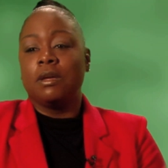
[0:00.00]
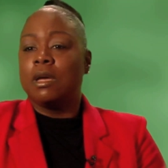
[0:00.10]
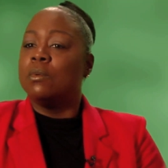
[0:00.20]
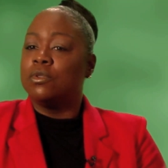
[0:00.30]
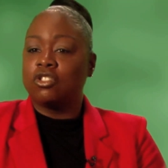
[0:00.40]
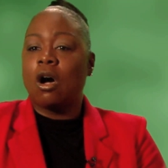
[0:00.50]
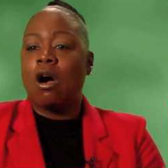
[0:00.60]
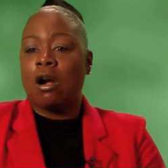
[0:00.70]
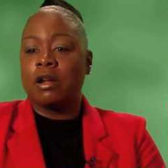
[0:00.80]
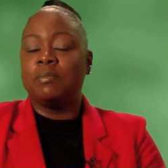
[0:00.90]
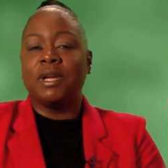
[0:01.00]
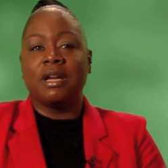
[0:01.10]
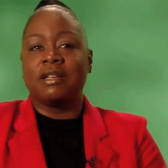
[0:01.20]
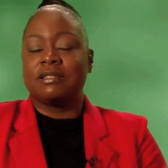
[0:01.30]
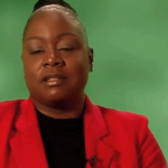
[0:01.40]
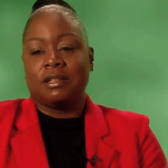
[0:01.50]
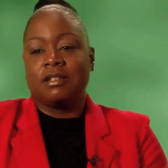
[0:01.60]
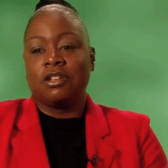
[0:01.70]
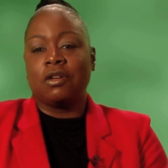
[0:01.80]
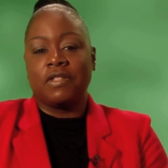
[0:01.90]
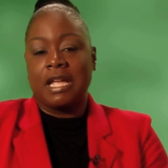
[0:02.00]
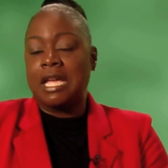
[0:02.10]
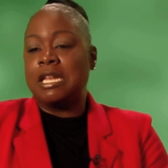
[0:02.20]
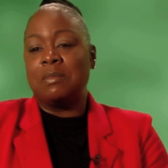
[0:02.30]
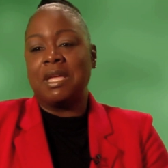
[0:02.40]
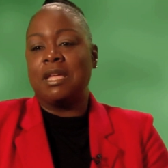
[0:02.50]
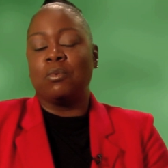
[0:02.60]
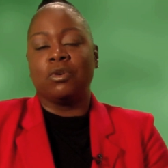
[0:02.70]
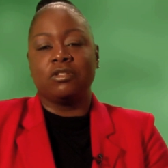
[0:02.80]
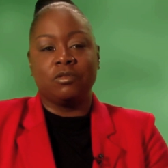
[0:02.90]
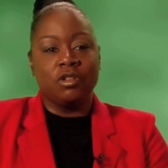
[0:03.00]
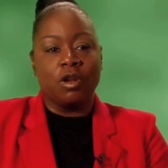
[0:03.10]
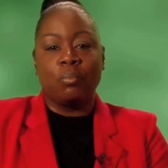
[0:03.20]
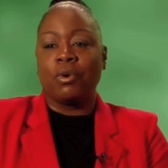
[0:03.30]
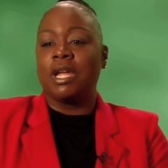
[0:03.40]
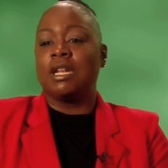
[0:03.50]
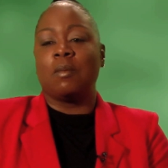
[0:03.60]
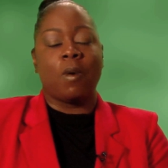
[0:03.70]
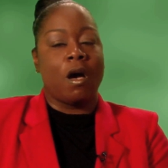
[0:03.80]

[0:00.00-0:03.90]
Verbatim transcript: it, it, was hard because you know the enemy was you know bringing up